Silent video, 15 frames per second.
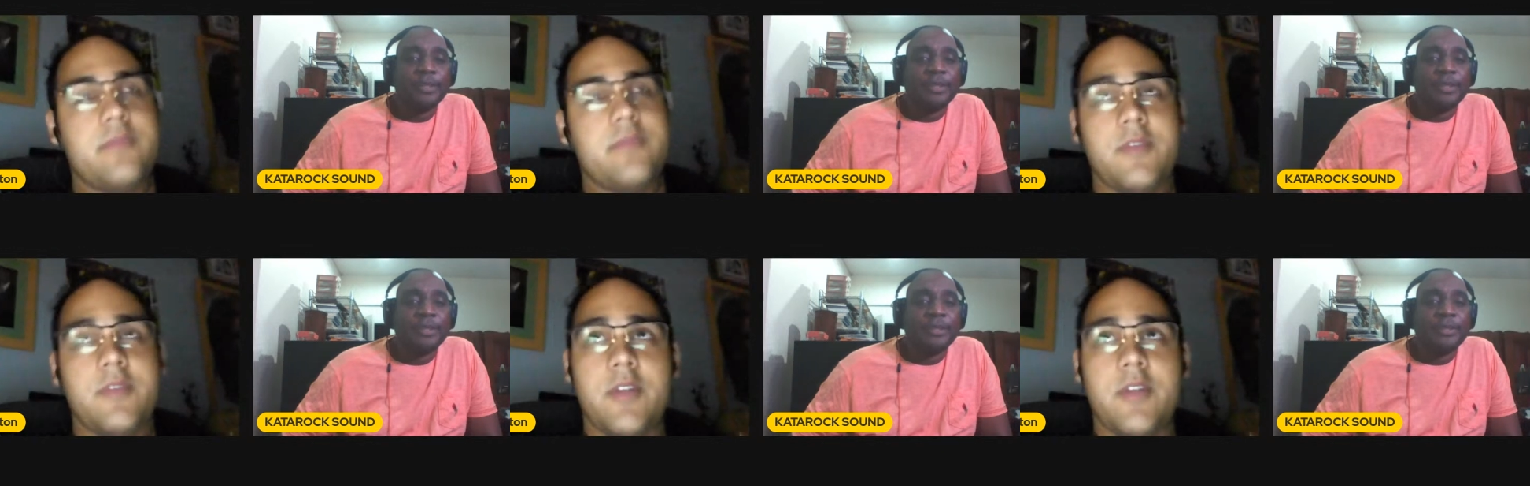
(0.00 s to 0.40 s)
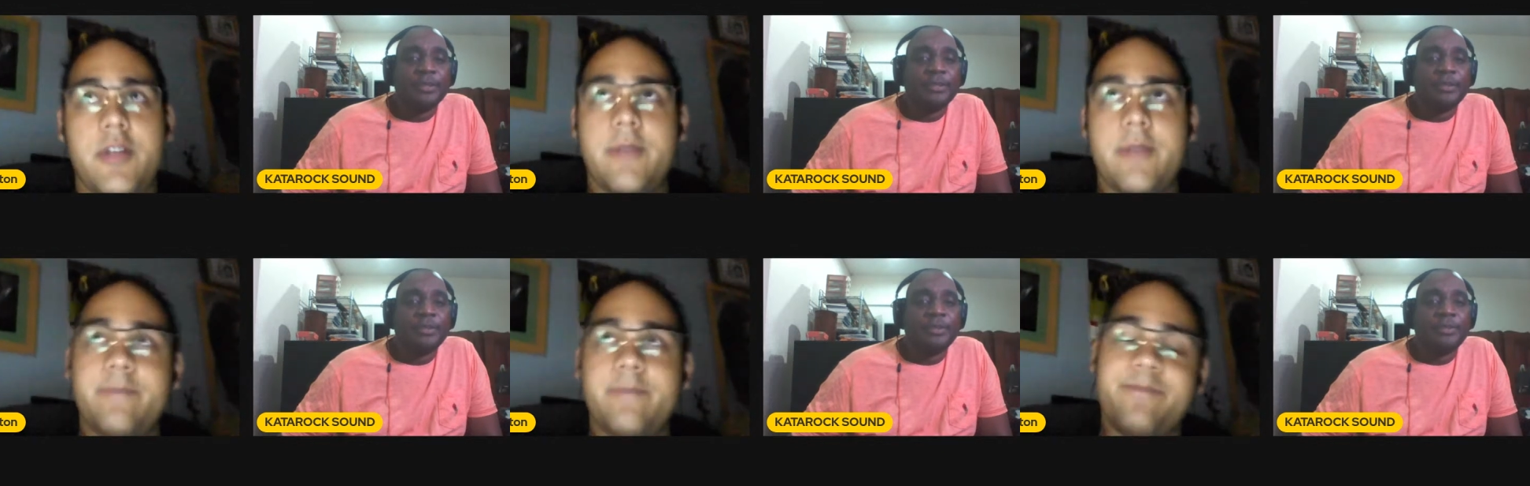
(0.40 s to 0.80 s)
Speaker 1: Yeah.
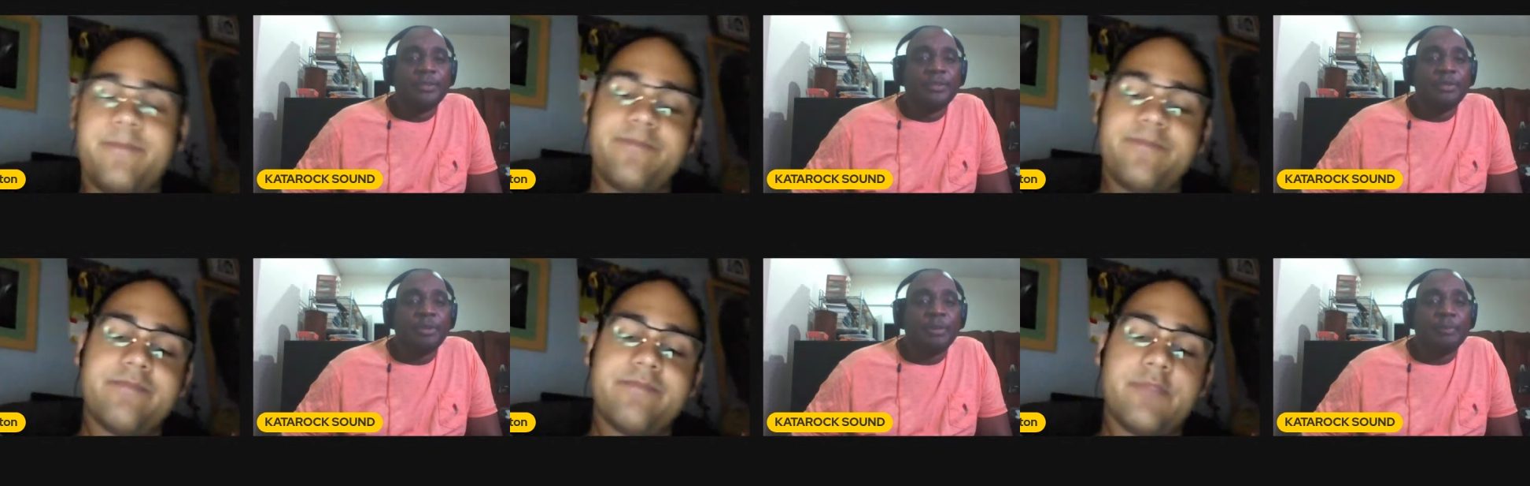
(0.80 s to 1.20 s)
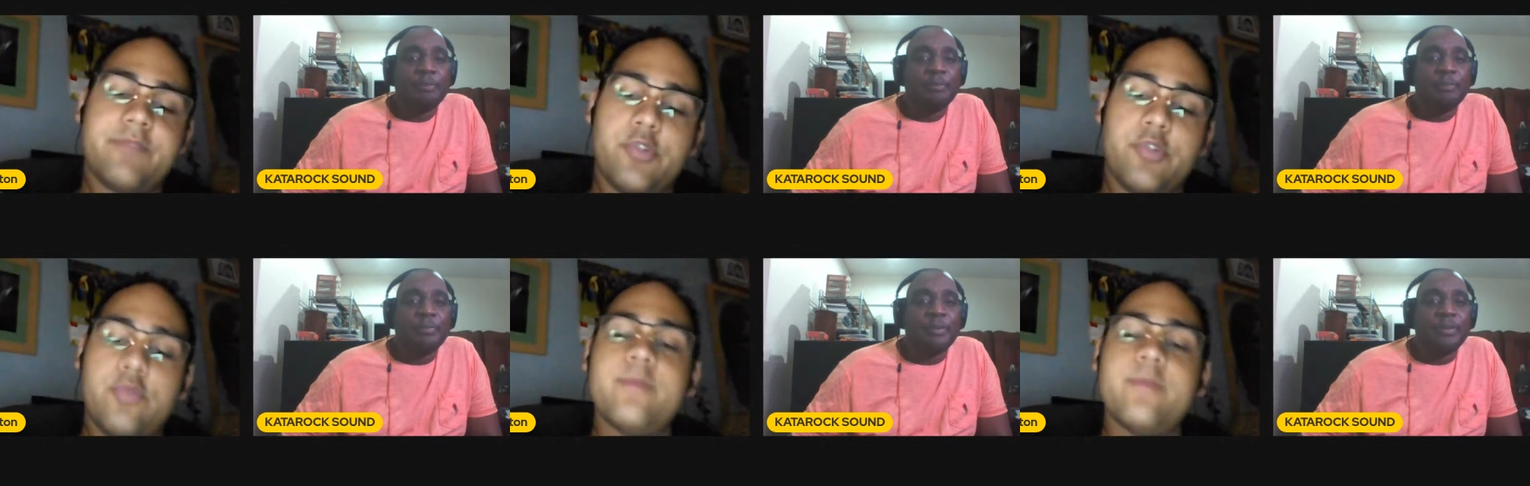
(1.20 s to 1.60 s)
Don't want
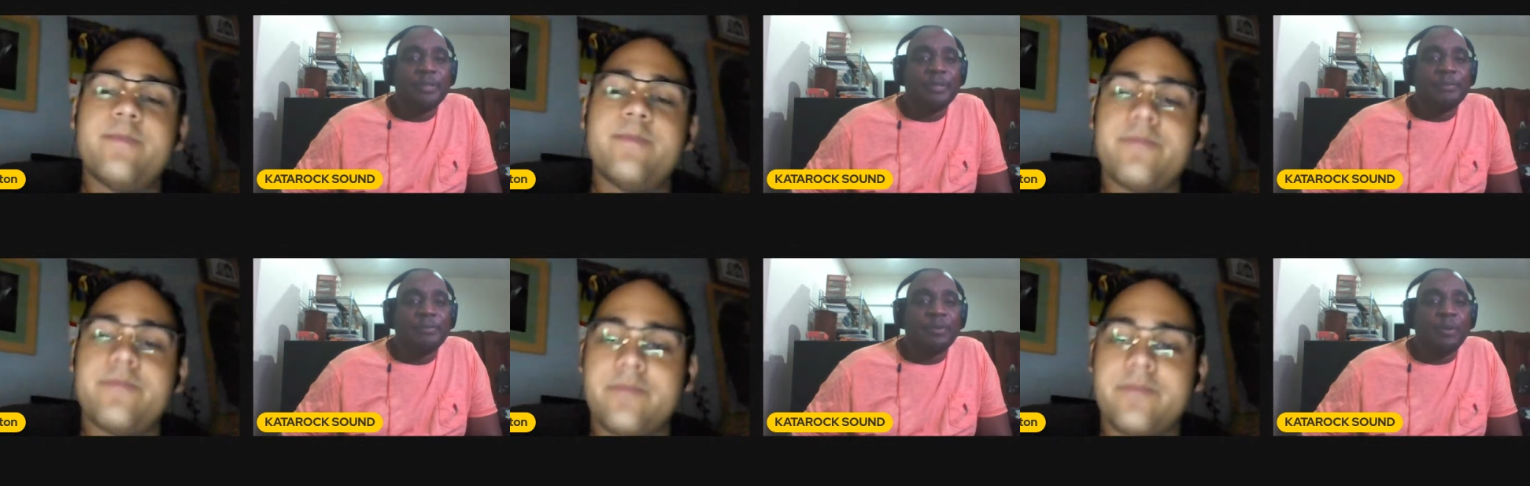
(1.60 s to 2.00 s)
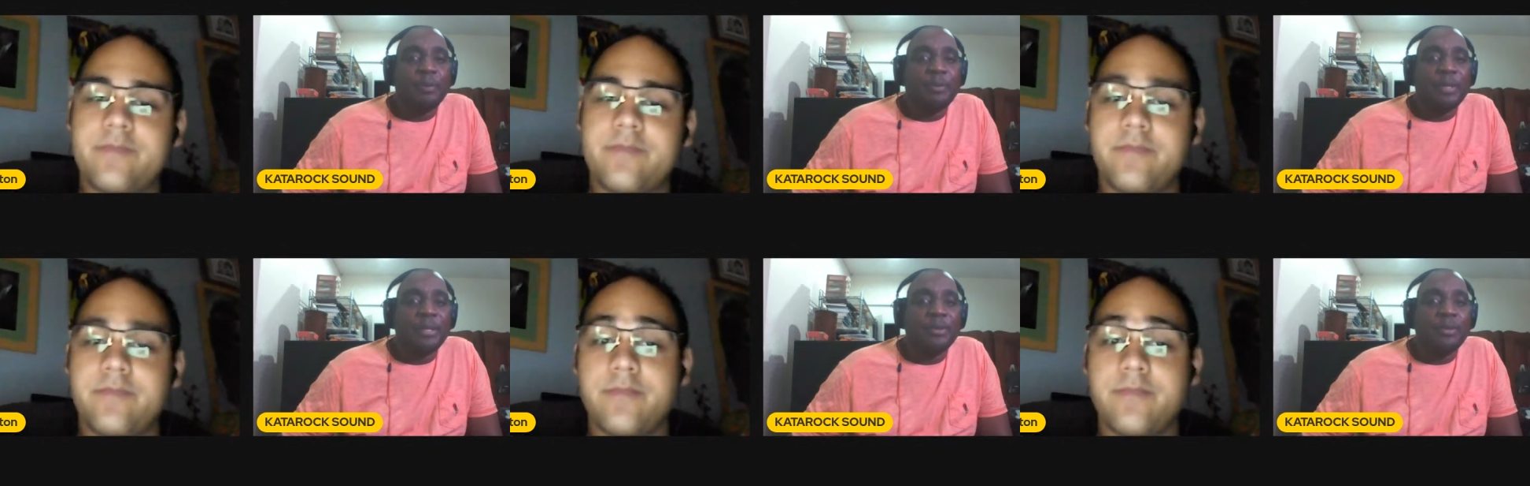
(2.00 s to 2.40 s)
to go
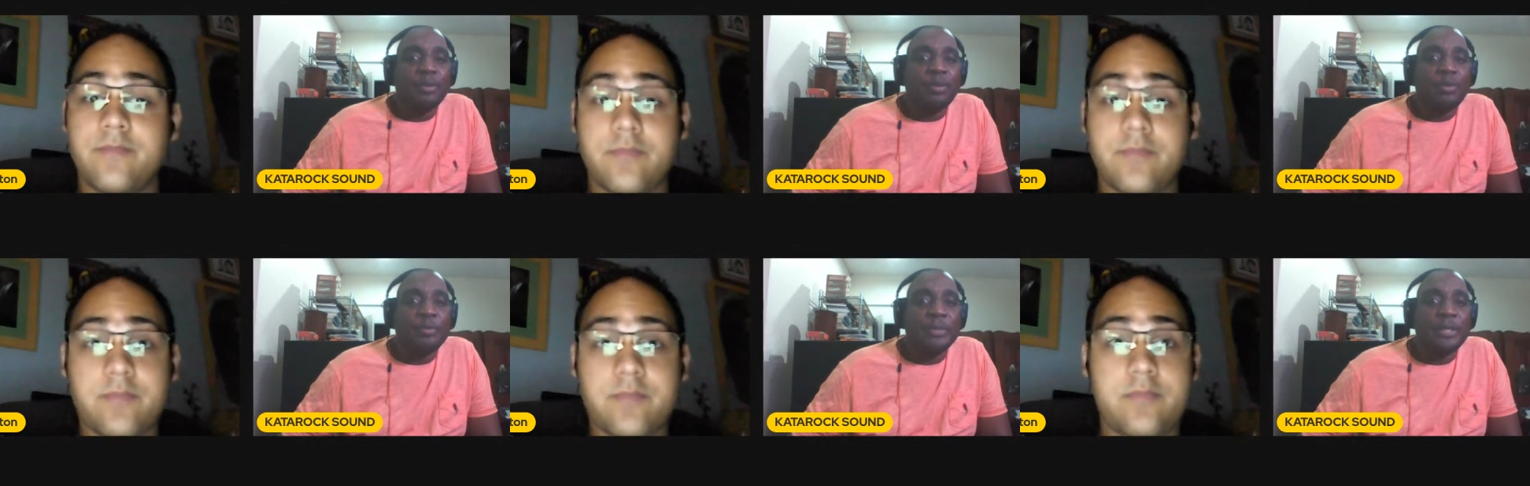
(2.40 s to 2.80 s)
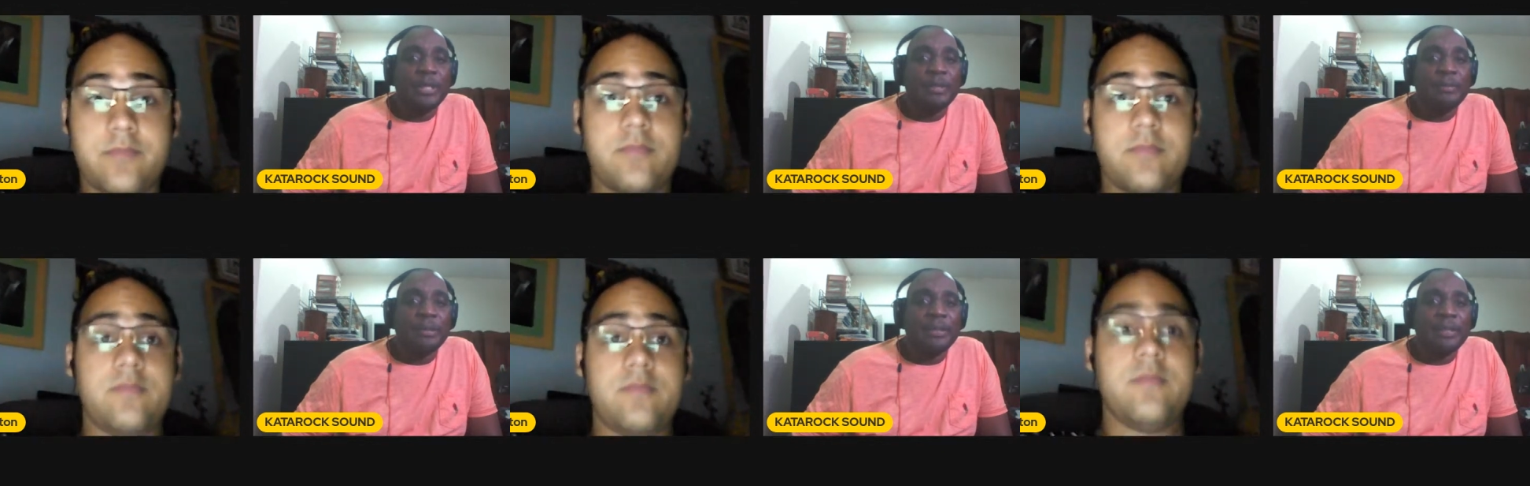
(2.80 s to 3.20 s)
play no open
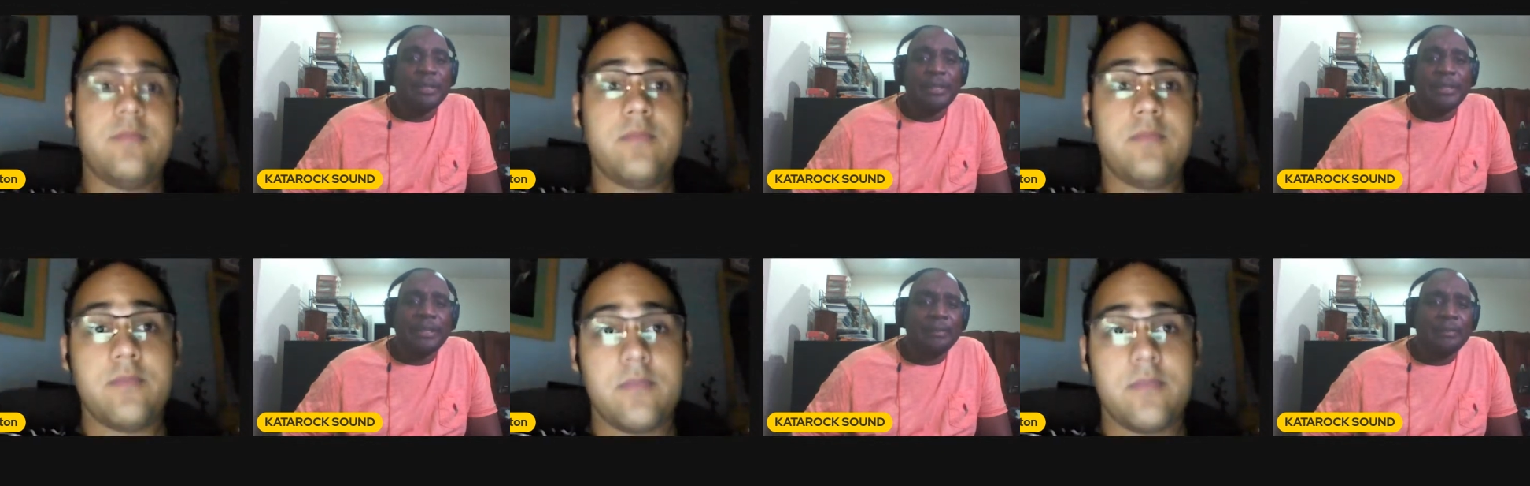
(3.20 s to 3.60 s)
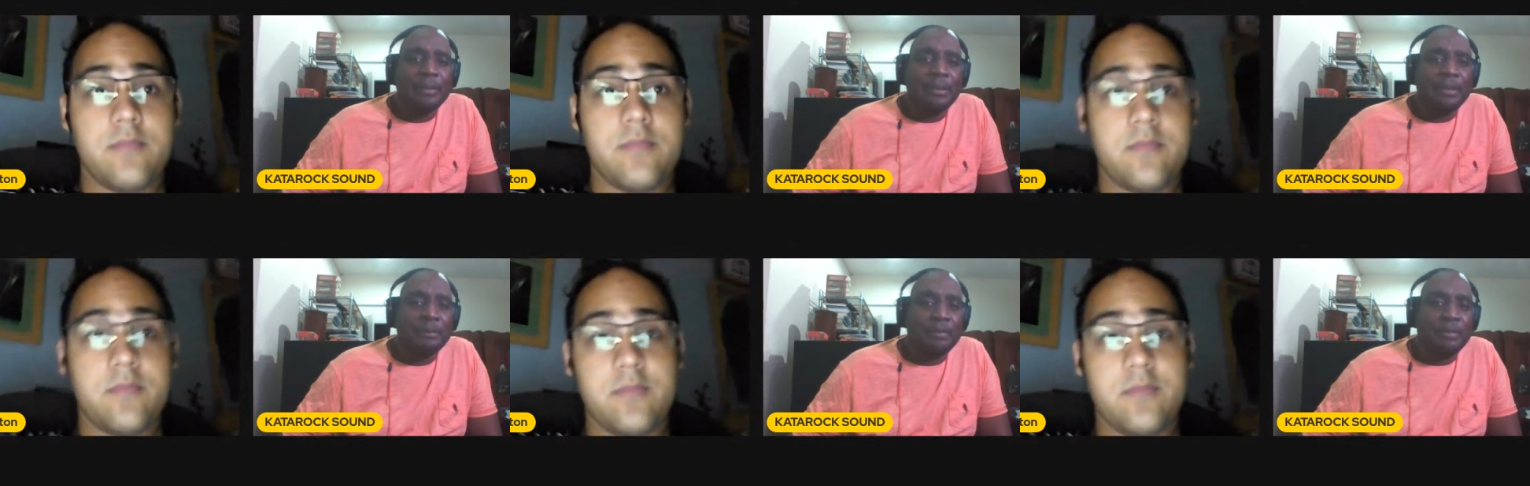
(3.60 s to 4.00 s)
game and then they hit me
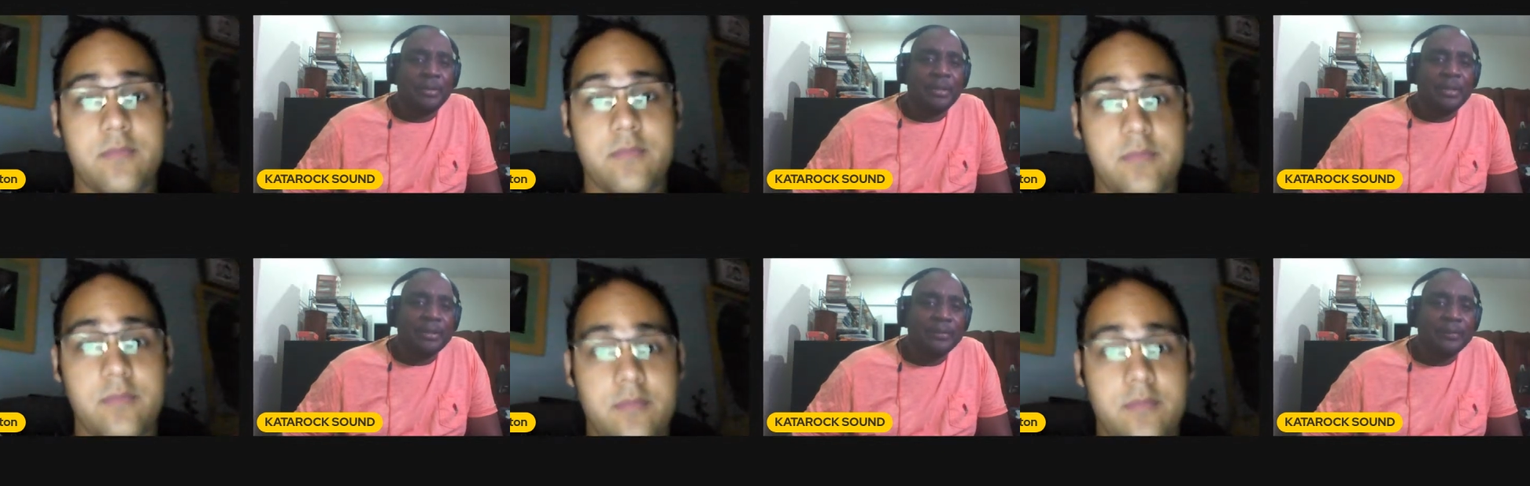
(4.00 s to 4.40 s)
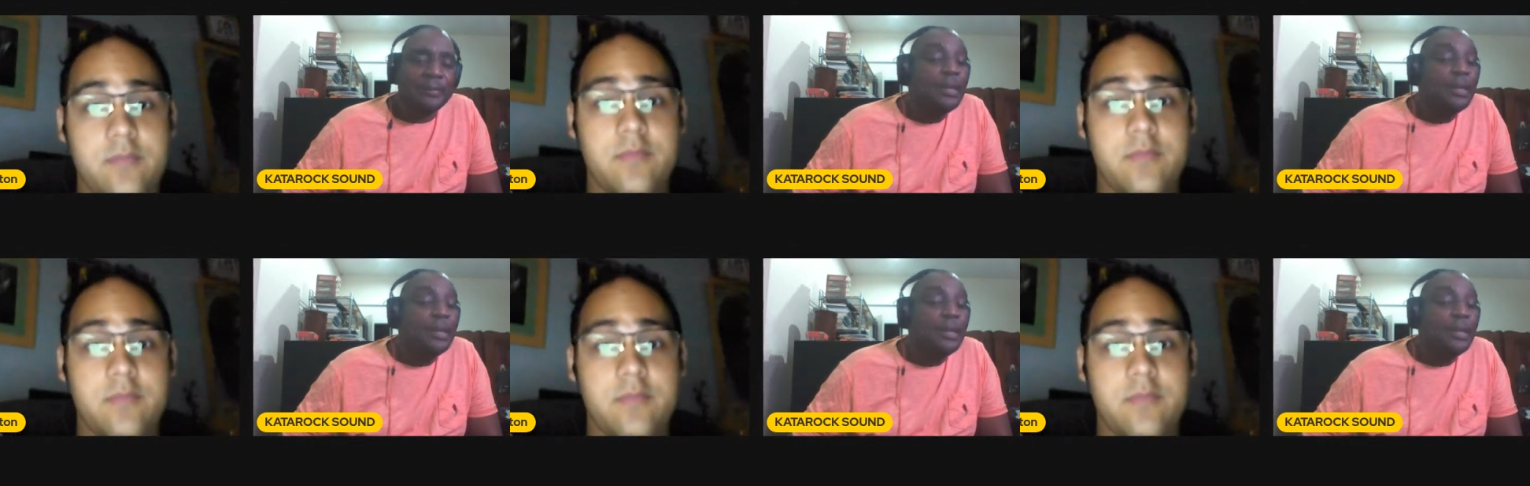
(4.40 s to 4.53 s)
on the break.